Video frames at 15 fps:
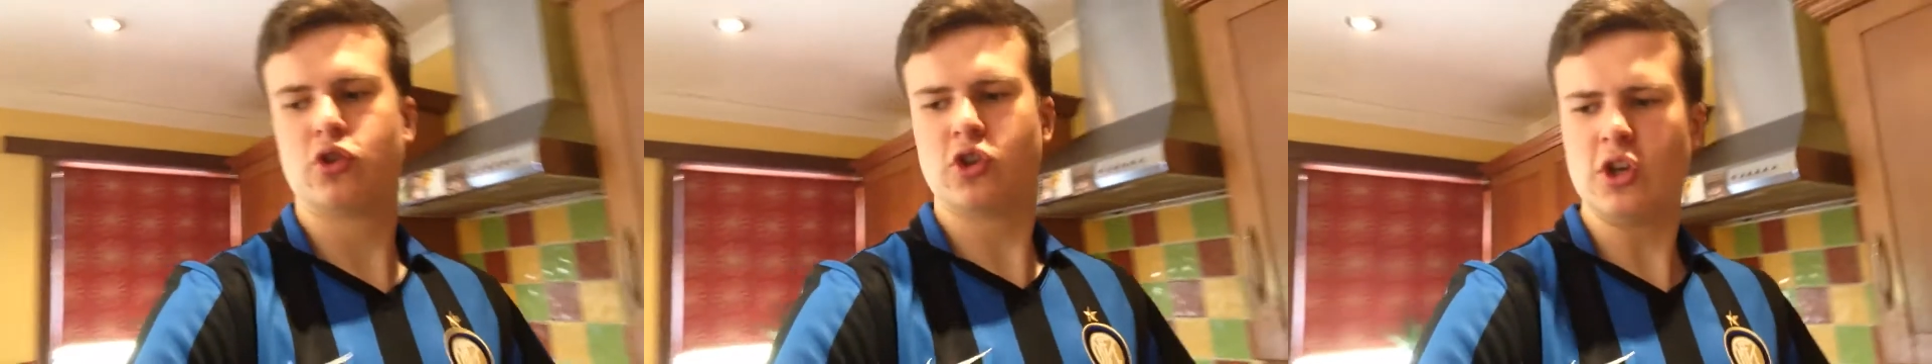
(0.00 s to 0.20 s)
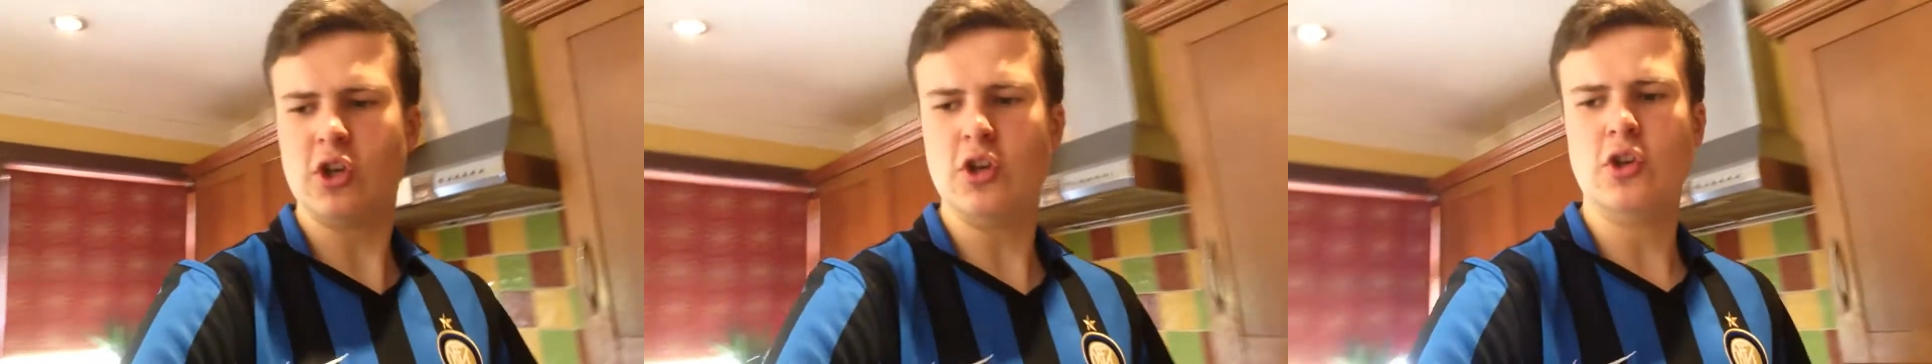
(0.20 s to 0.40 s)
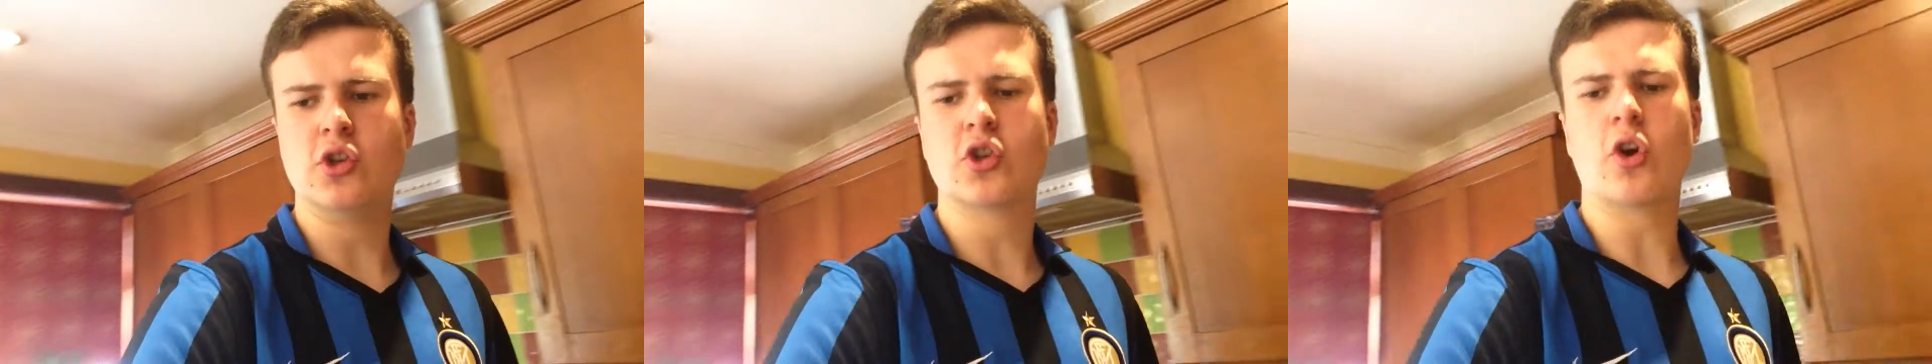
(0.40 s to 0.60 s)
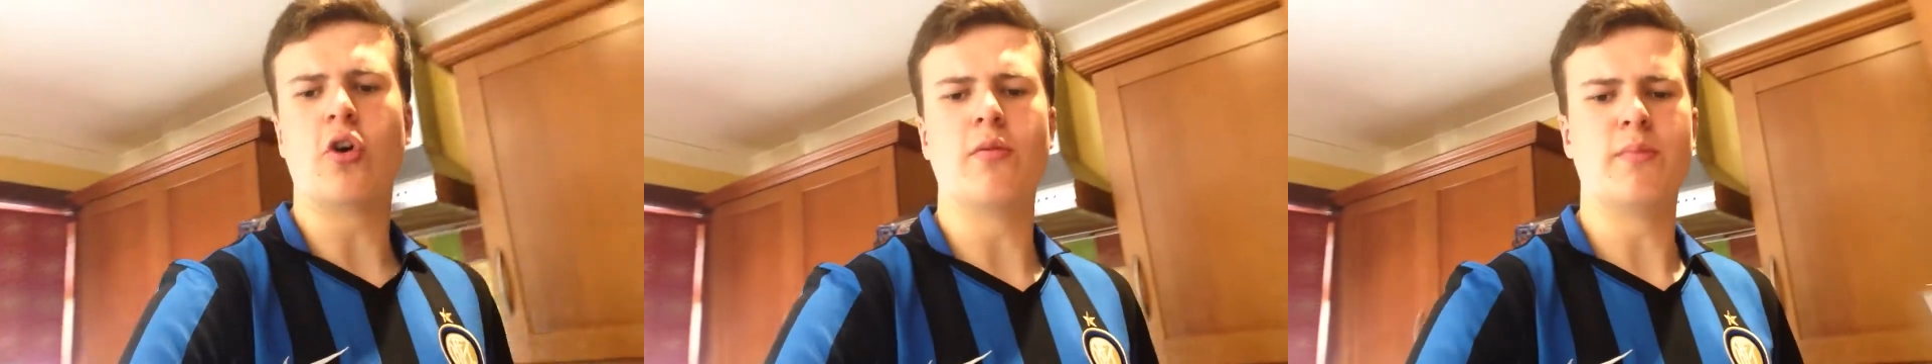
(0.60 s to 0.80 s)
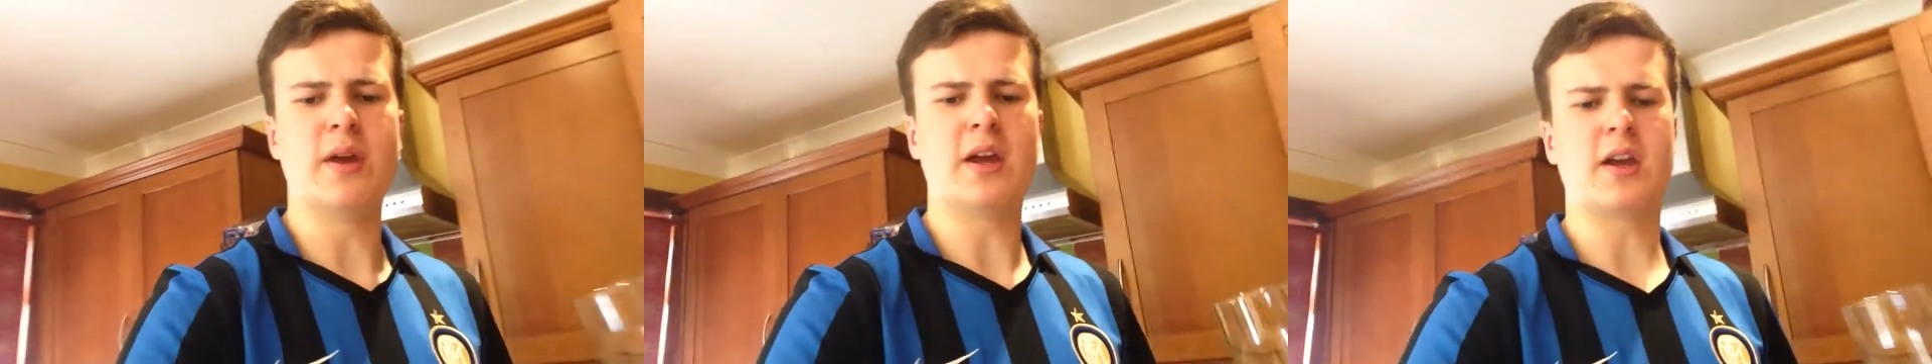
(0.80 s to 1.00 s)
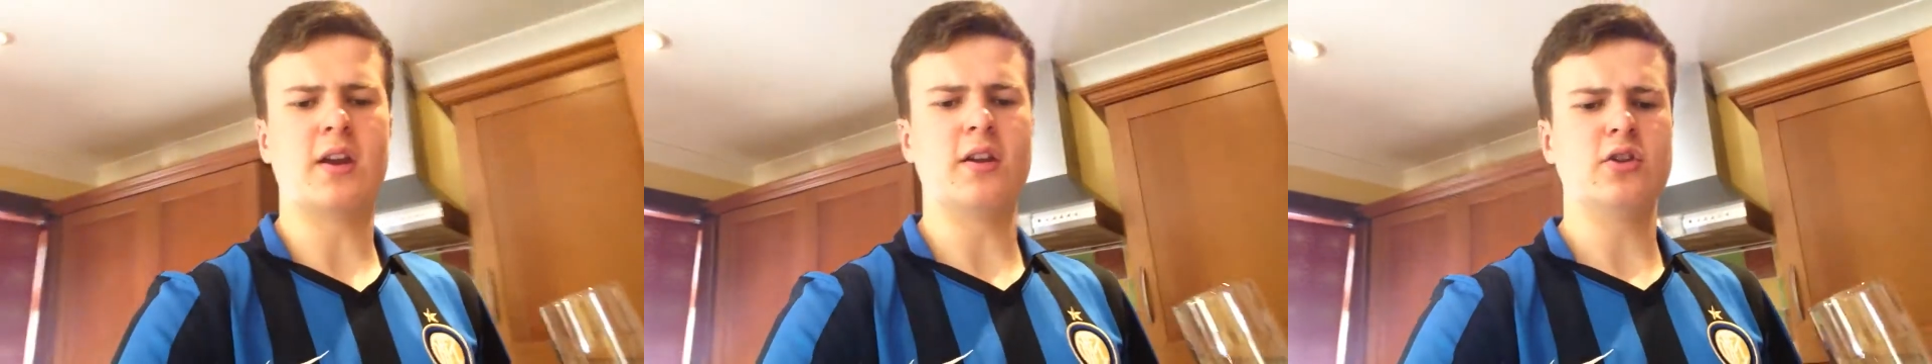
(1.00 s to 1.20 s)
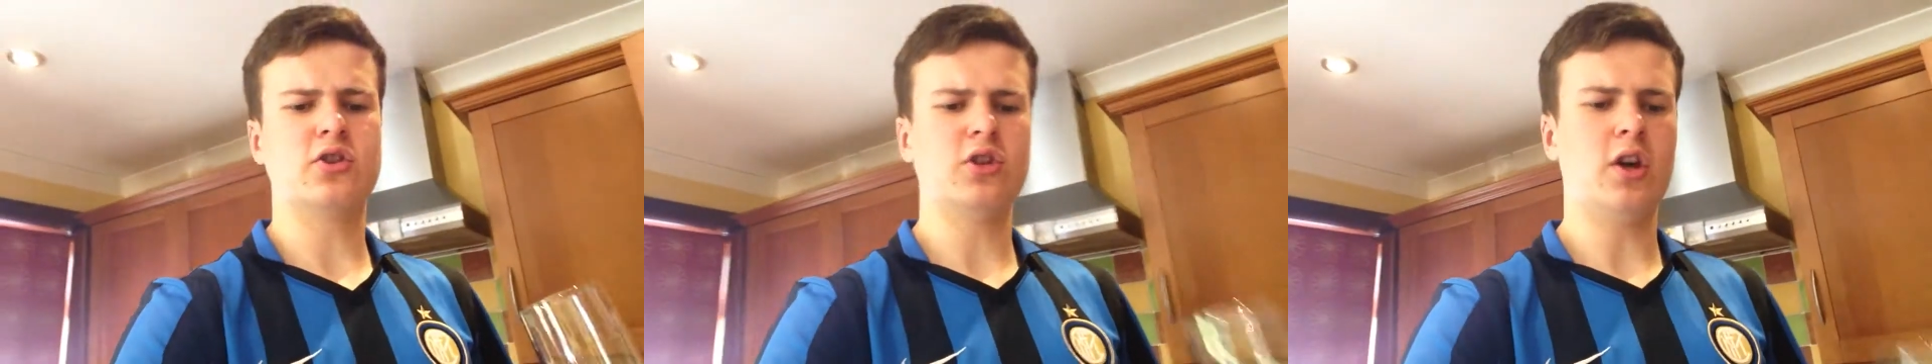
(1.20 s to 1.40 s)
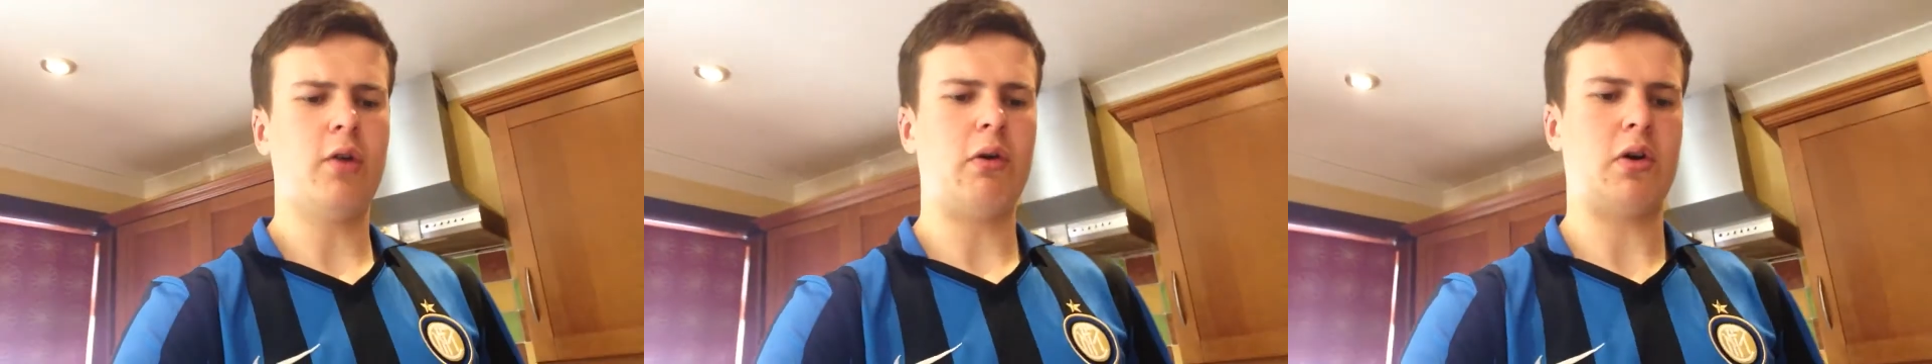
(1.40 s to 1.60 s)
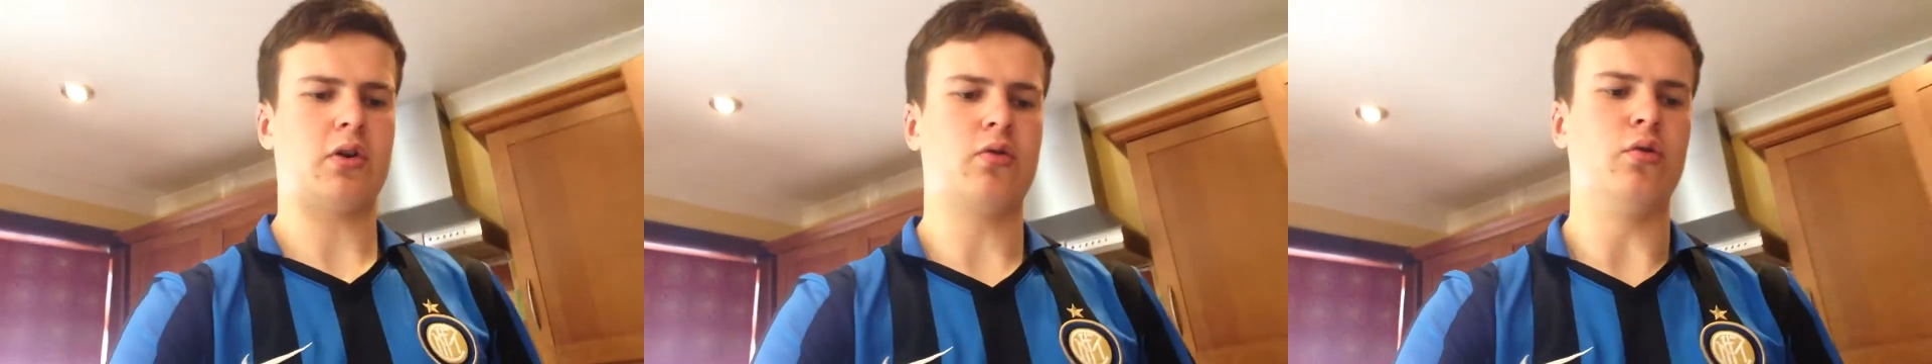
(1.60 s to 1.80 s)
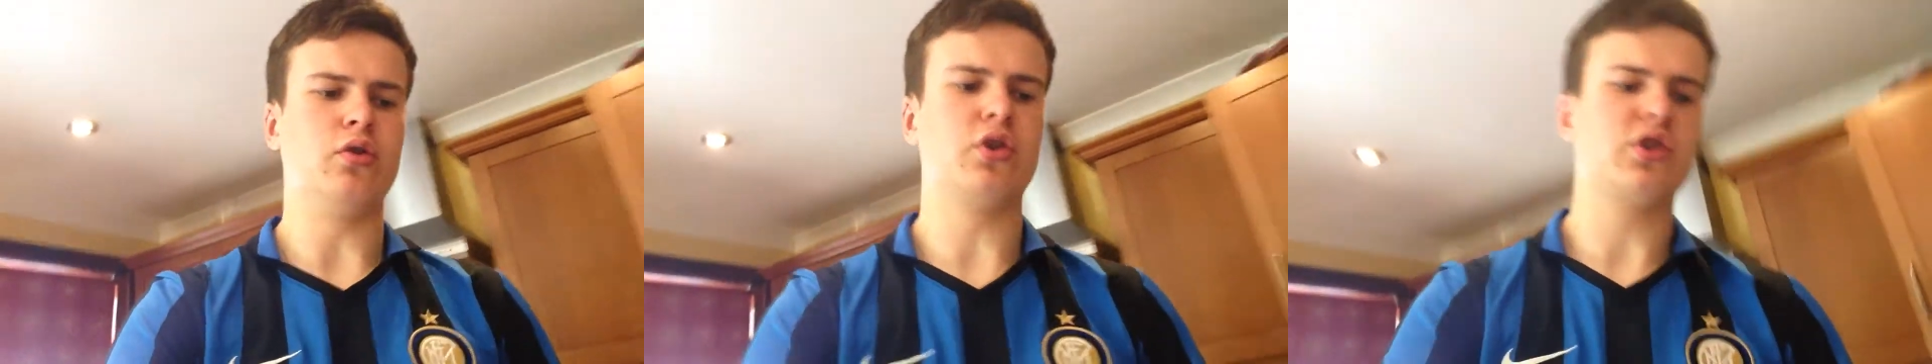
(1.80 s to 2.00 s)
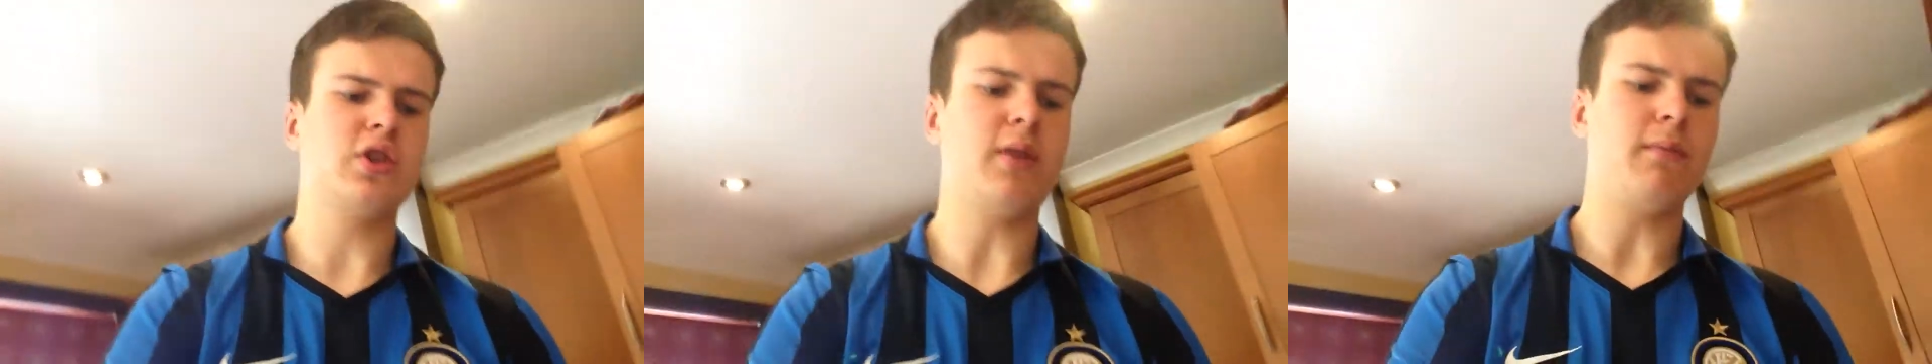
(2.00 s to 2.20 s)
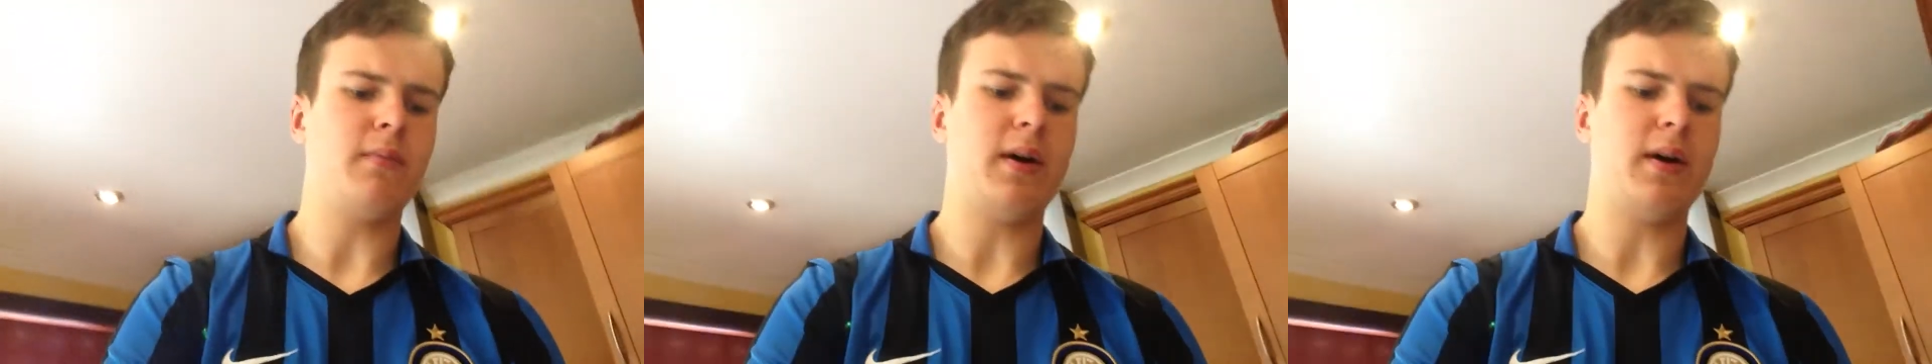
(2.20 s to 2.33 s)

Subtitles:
cheese on bacon and see how that goes because